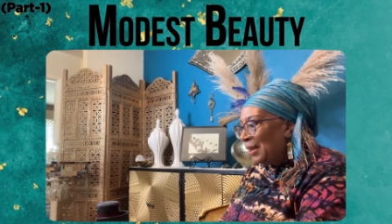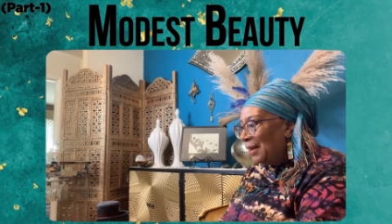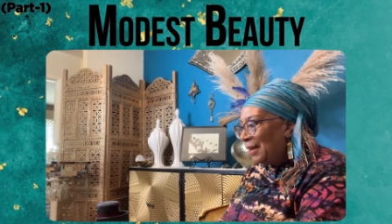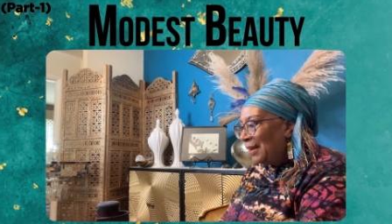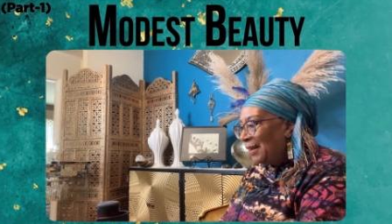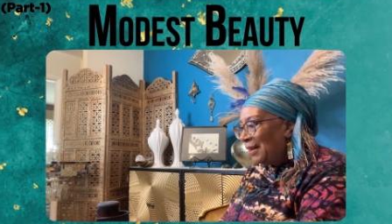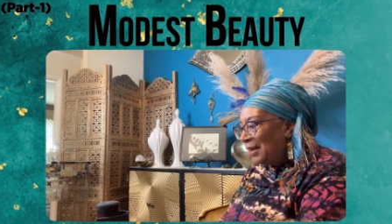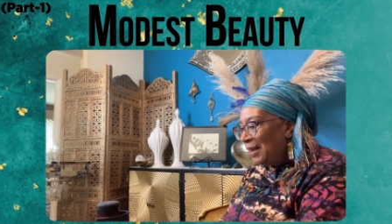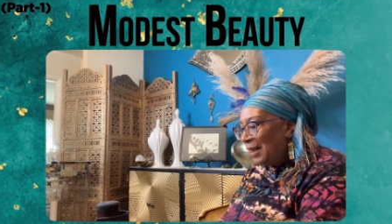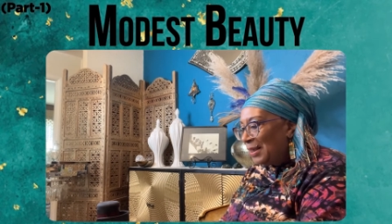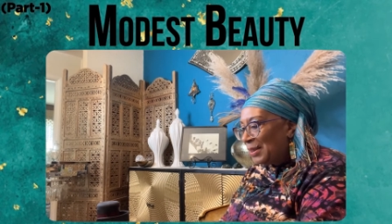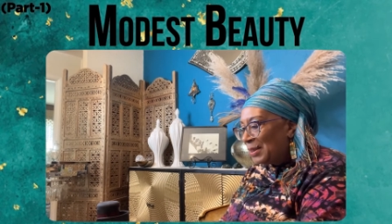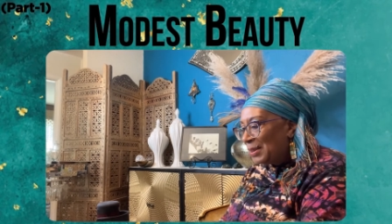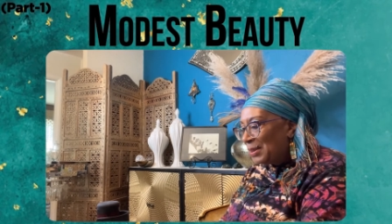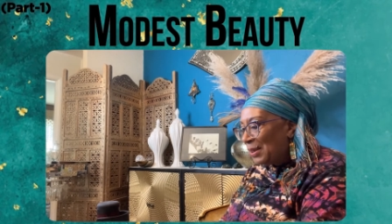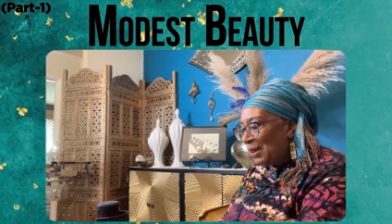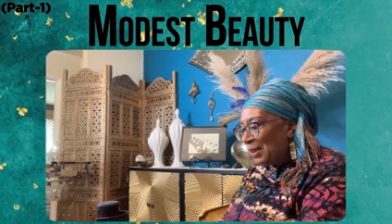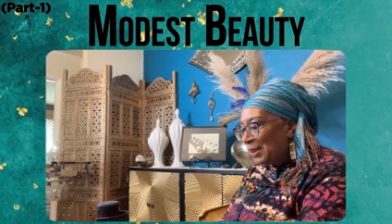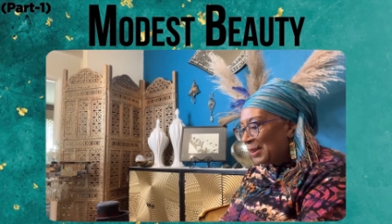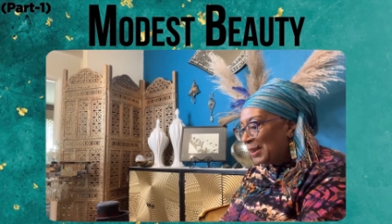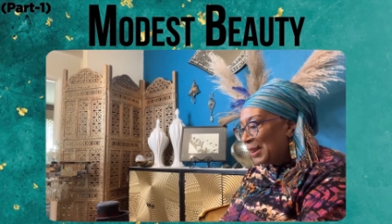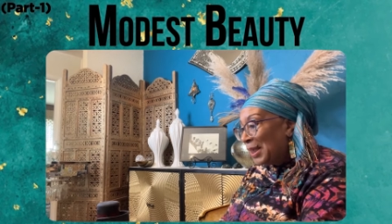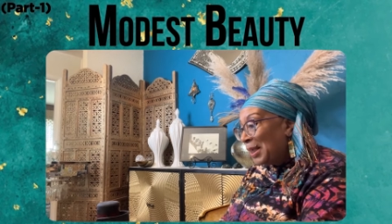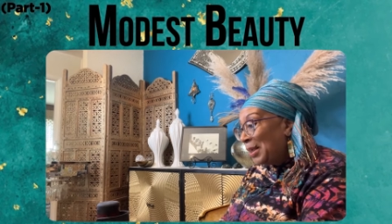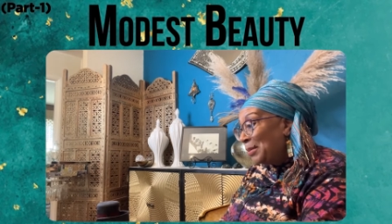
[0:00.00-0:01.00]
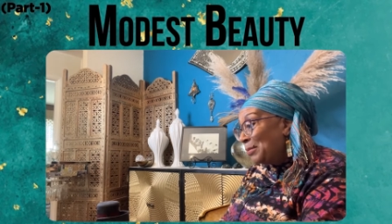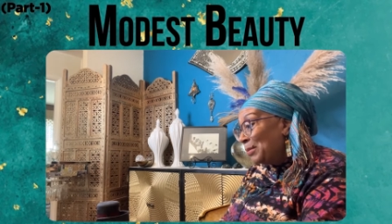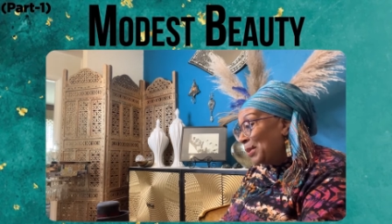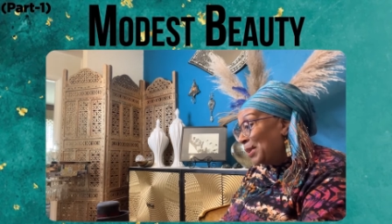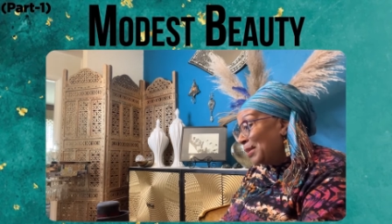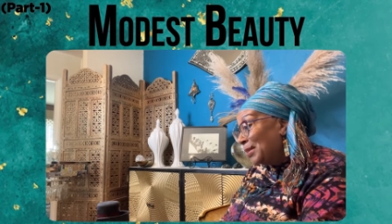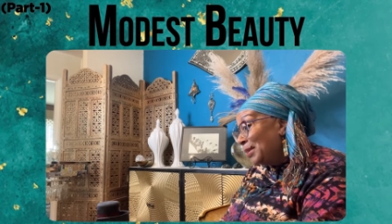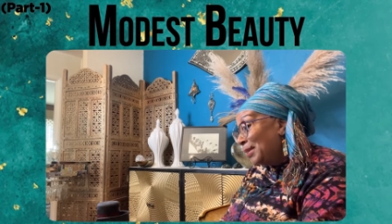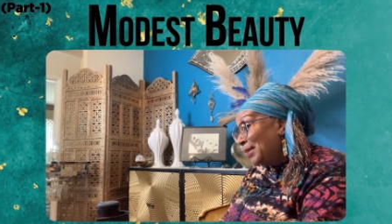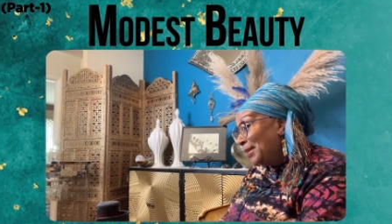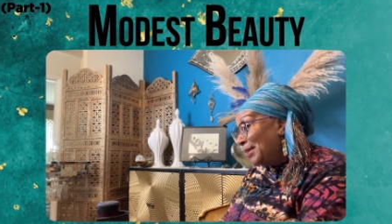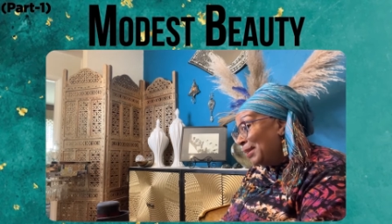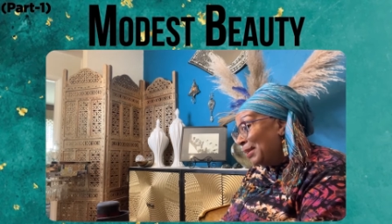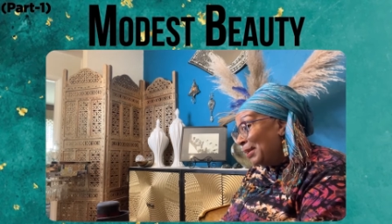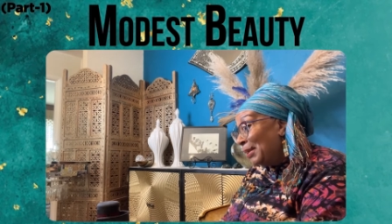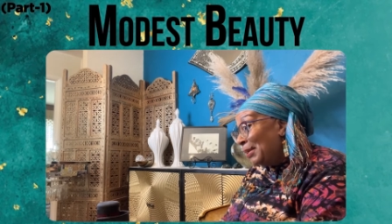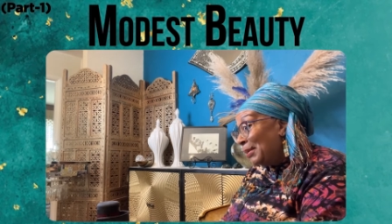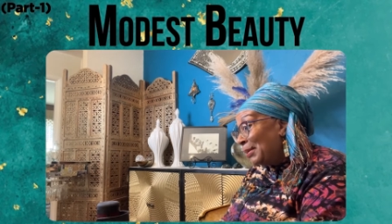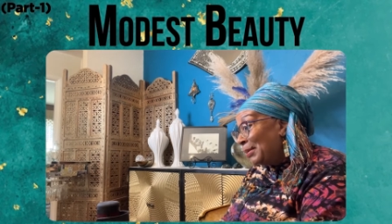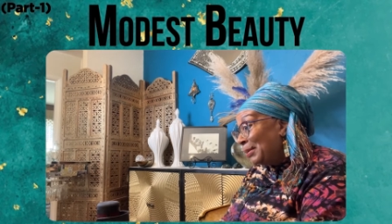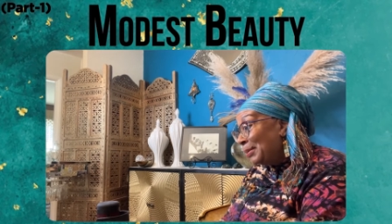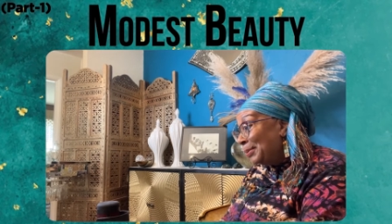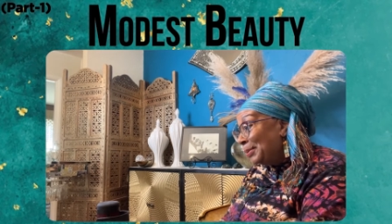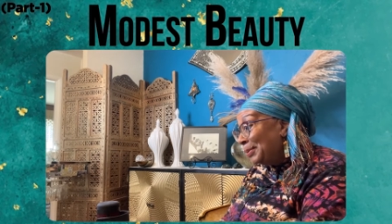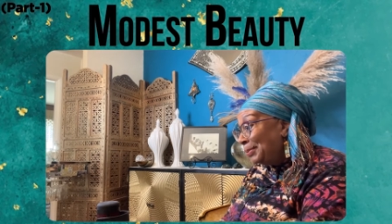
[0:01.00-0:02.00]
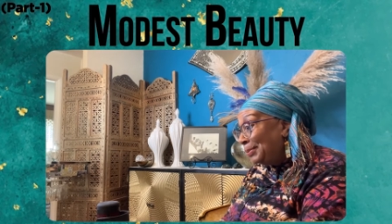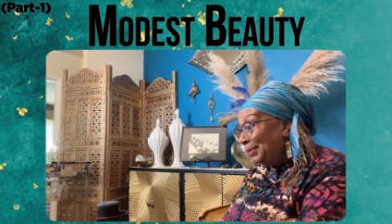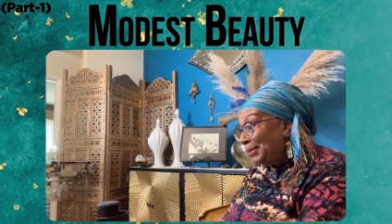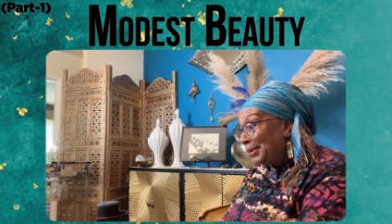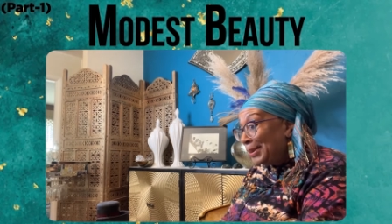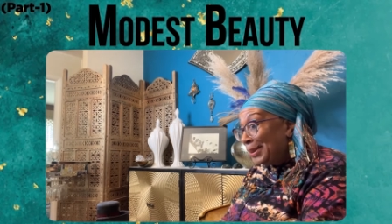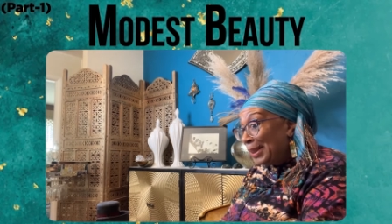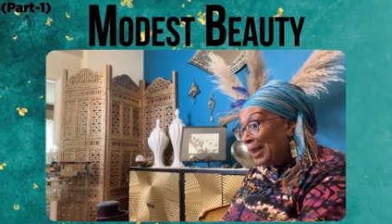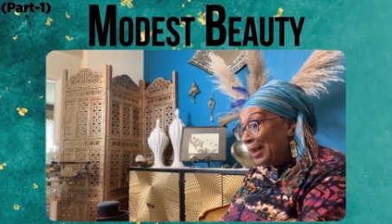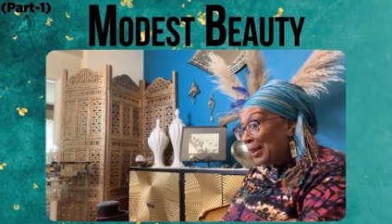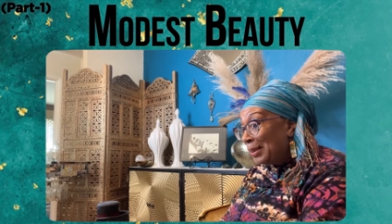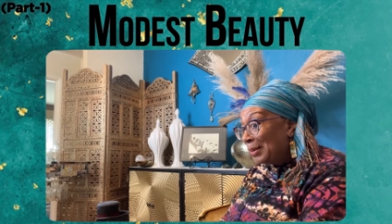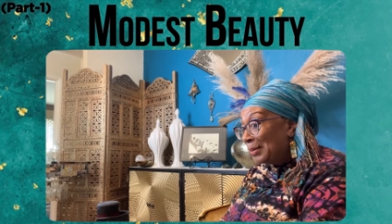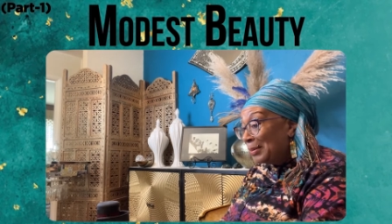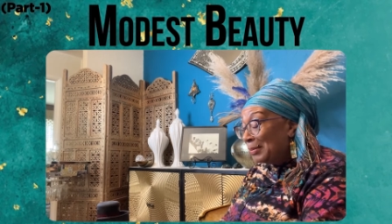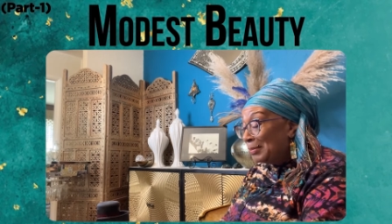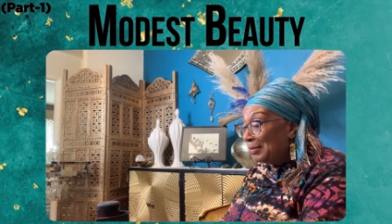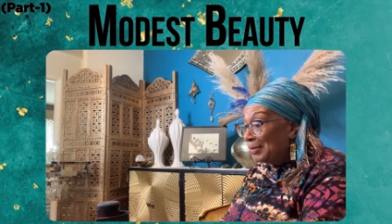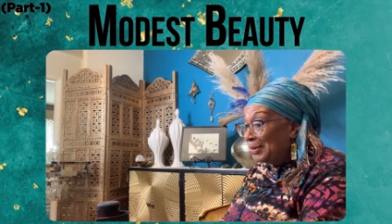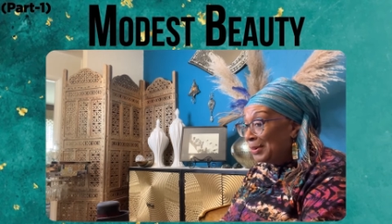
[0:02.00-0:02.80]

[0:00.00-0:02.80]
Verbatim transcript: And they start saying, well, you know, you gotta,